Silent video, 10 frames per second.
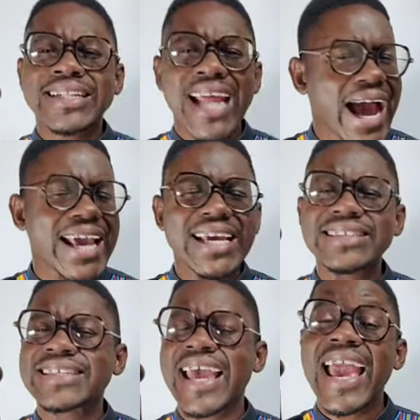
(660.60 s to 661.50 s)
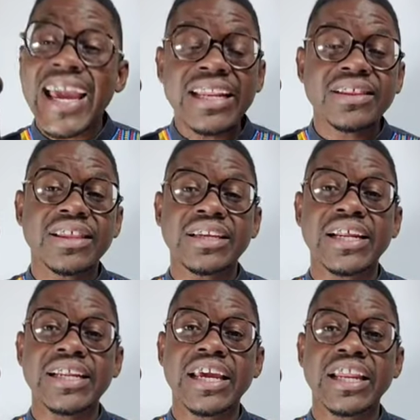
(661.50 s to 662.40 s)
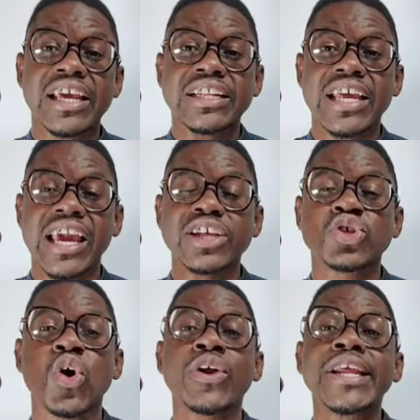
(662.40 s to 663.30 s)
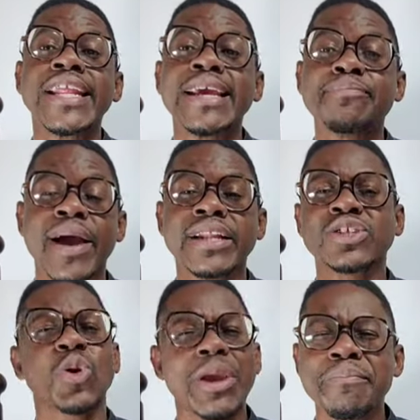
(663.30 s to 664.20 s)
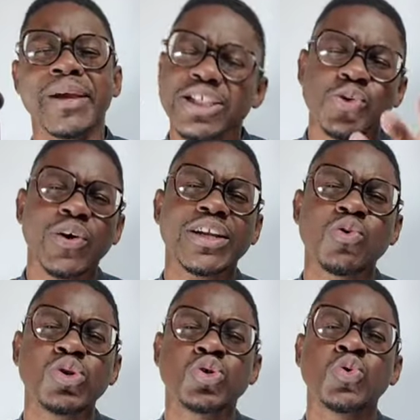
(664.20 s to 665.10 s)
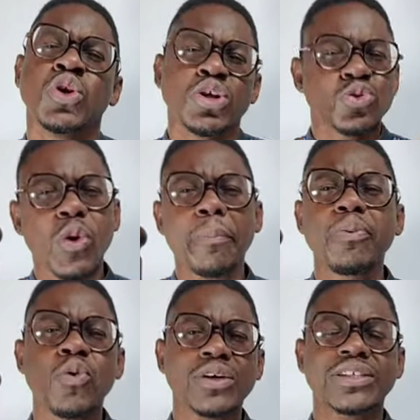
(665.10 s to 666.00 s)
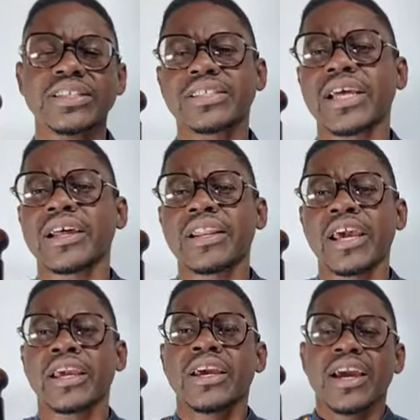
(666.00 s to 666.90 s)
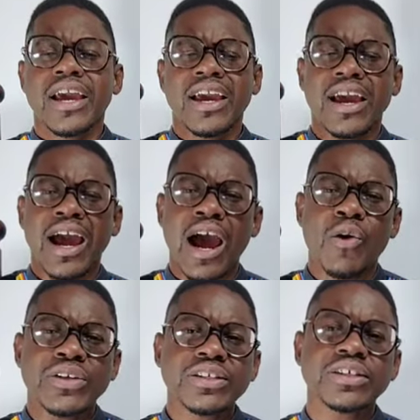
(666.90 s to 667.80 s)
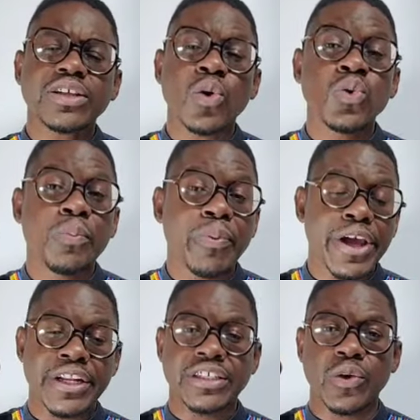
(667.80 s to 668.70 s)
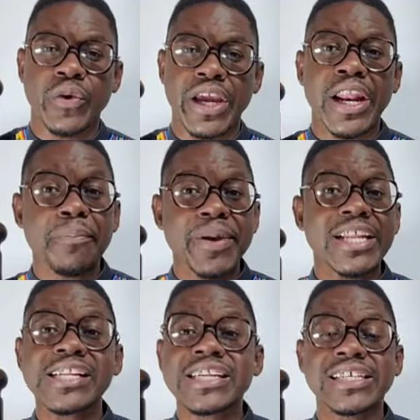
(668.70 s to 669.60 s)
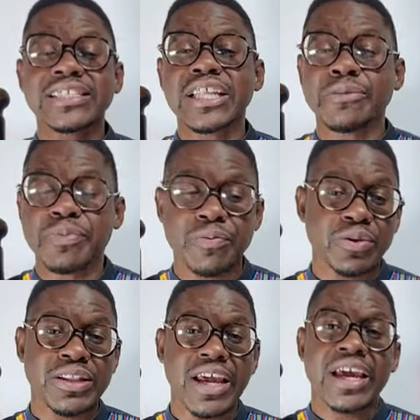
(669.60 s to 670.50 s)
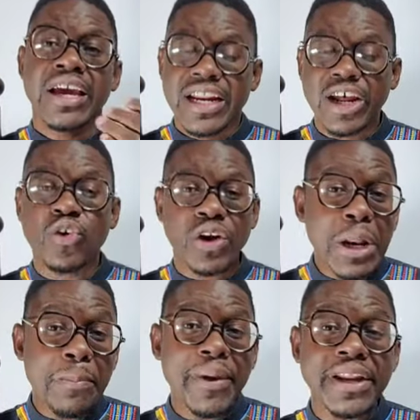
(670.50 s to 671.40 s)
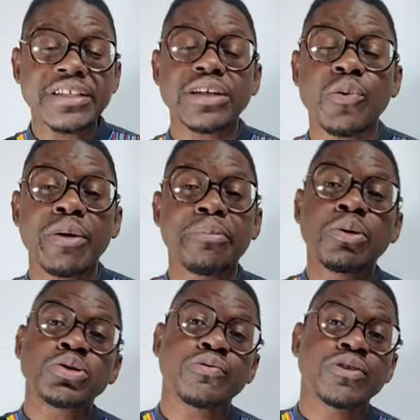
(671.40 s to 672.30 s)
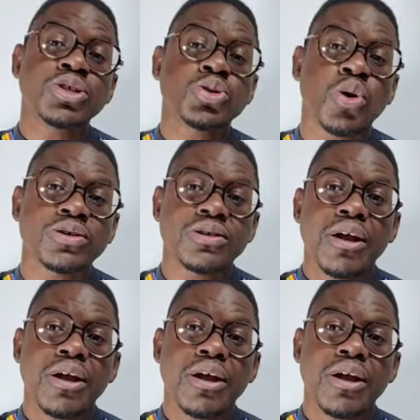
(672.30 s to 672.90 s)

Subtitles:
tires, anything that they can get their hands on, they bite. So imagine what they will do to a poor sister like our sister who perished away. And apparently there's 3 people there that already perished away because of these dogs.